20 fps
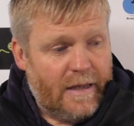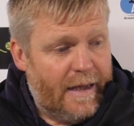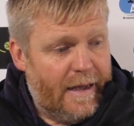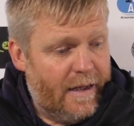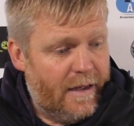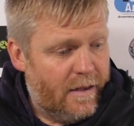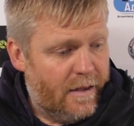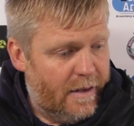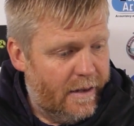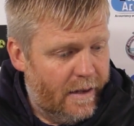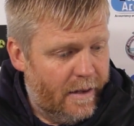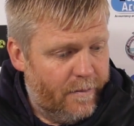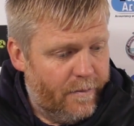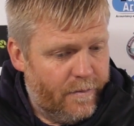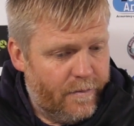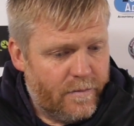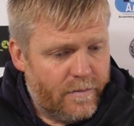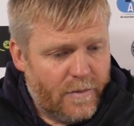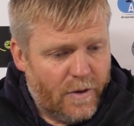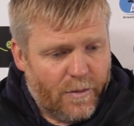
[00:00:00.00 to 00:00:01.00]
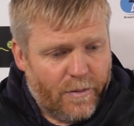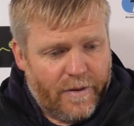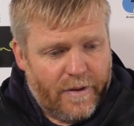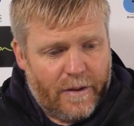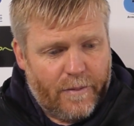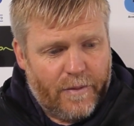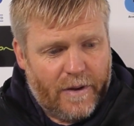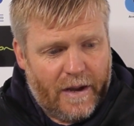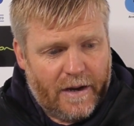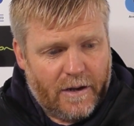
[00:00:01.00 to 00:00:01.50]
Yeah, look,
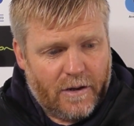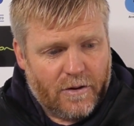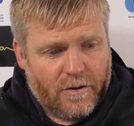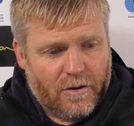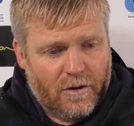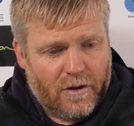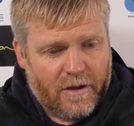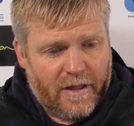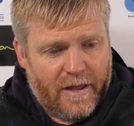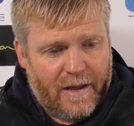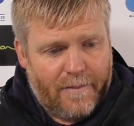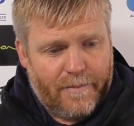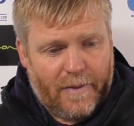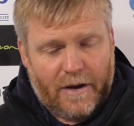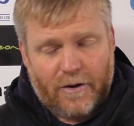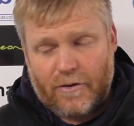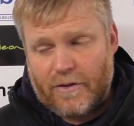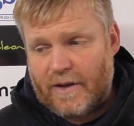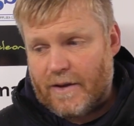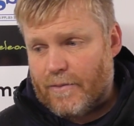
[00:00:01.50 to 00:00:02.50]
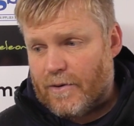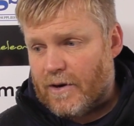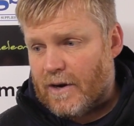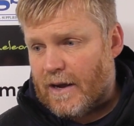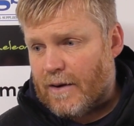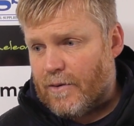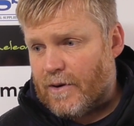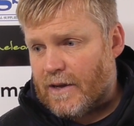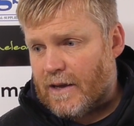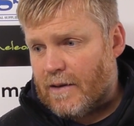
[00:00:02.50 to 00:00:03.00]
we had a good look at them. I know they were
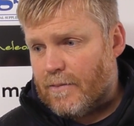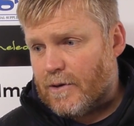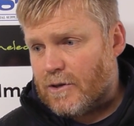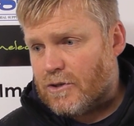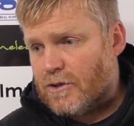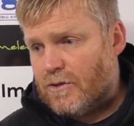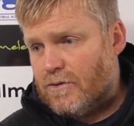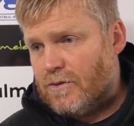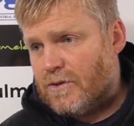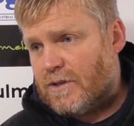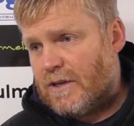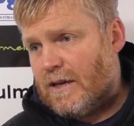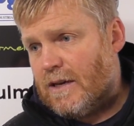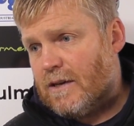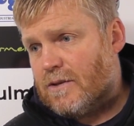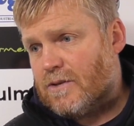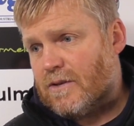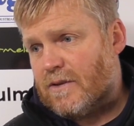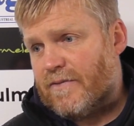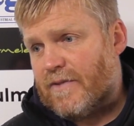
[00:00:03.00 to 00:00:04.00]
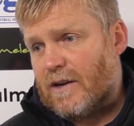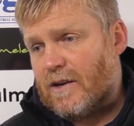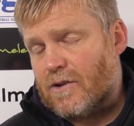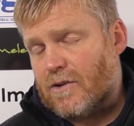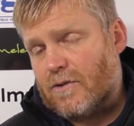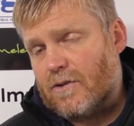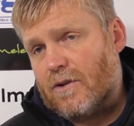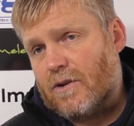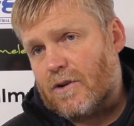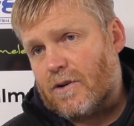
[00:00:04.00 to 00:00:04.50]
at our game on Tuesday, so they've had a
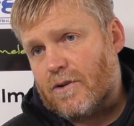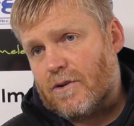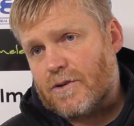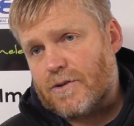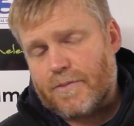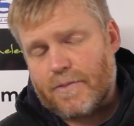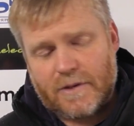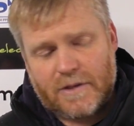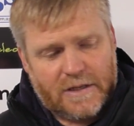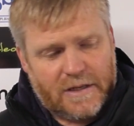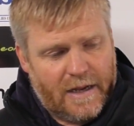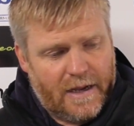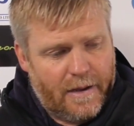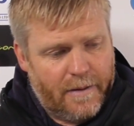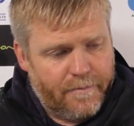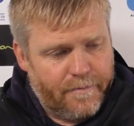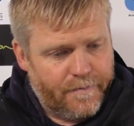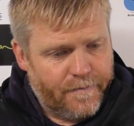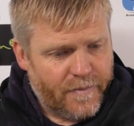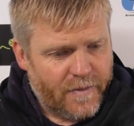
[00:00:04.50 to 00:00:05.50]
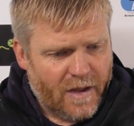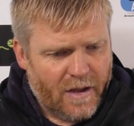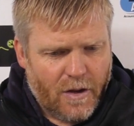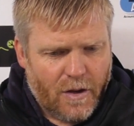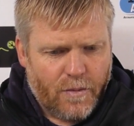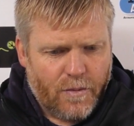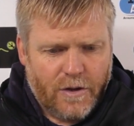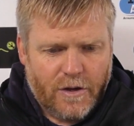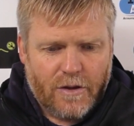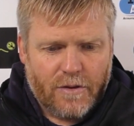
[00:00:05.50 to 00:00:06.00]
good look at us, but
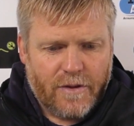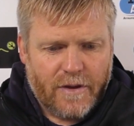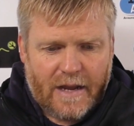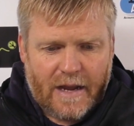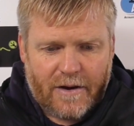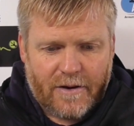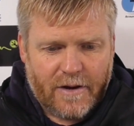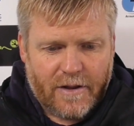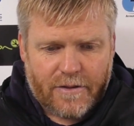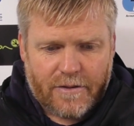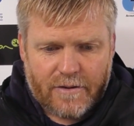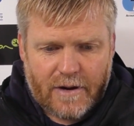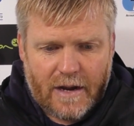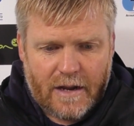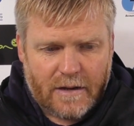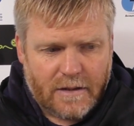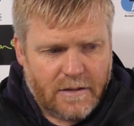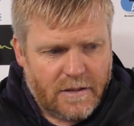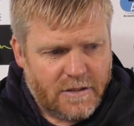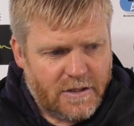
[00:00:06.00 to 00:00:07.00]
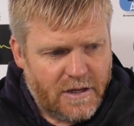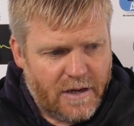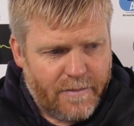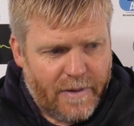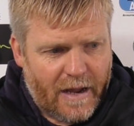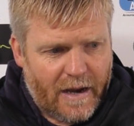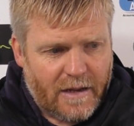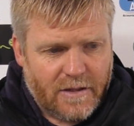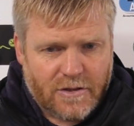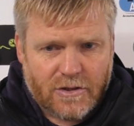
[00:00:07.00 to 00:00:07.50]
we knew they carried a threat.
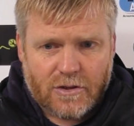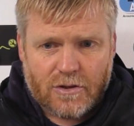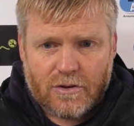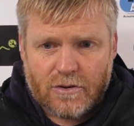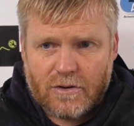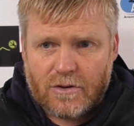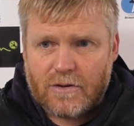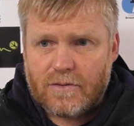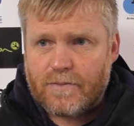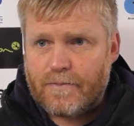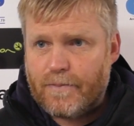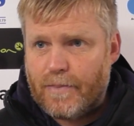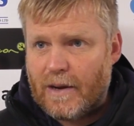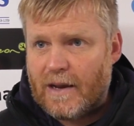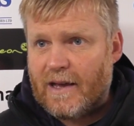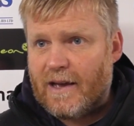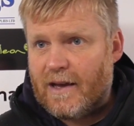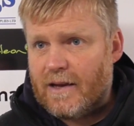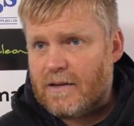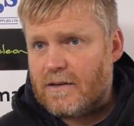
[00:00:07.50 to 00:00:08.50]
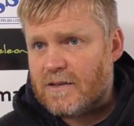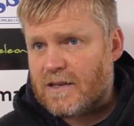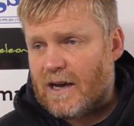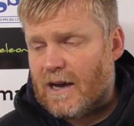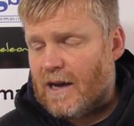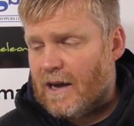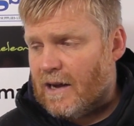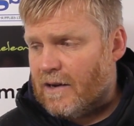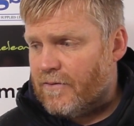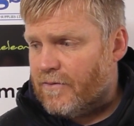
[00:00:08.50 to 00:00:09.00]
Jamie Allen's a good player, he's a
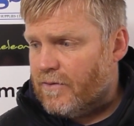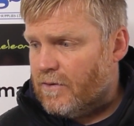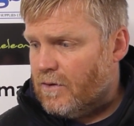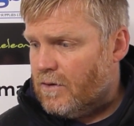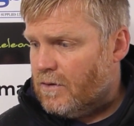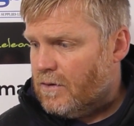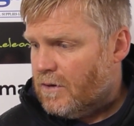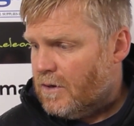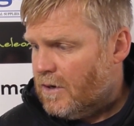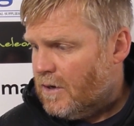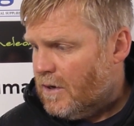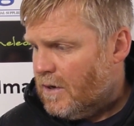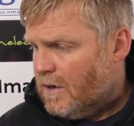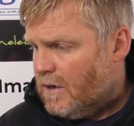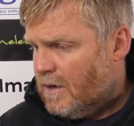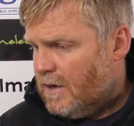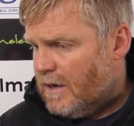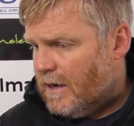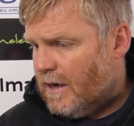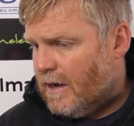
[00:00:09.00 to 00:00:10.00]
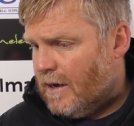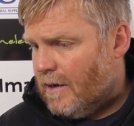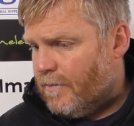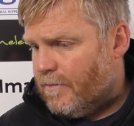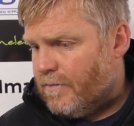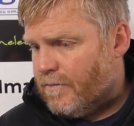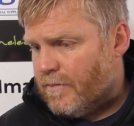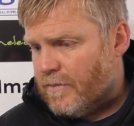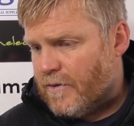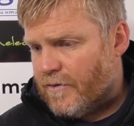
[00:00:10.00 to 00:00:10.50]
handful.
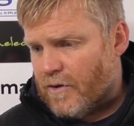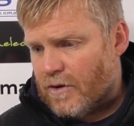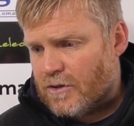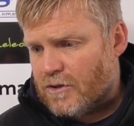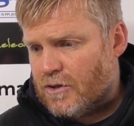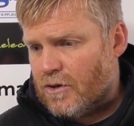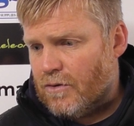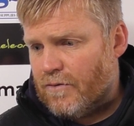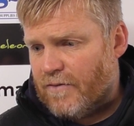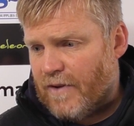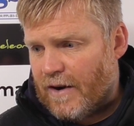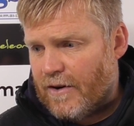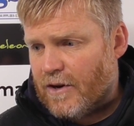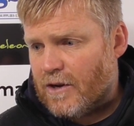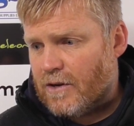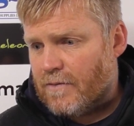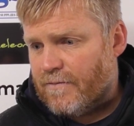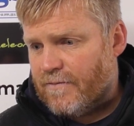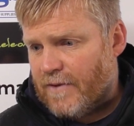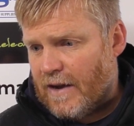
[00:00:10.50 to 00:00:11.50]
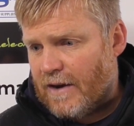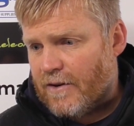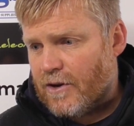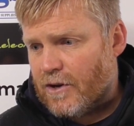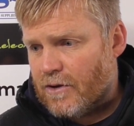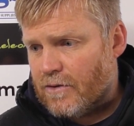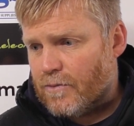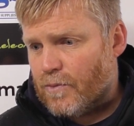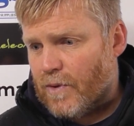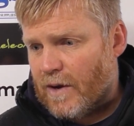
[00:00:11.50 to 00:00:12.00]
They've got two very,
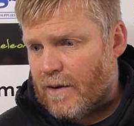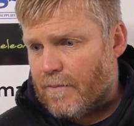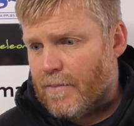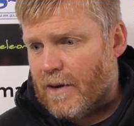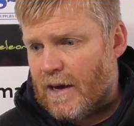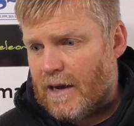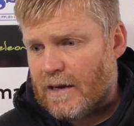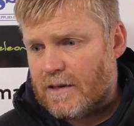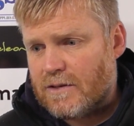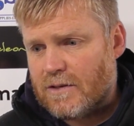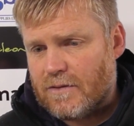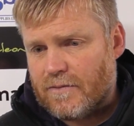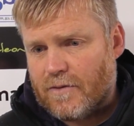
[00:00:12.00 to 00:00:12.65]
very good wing backs.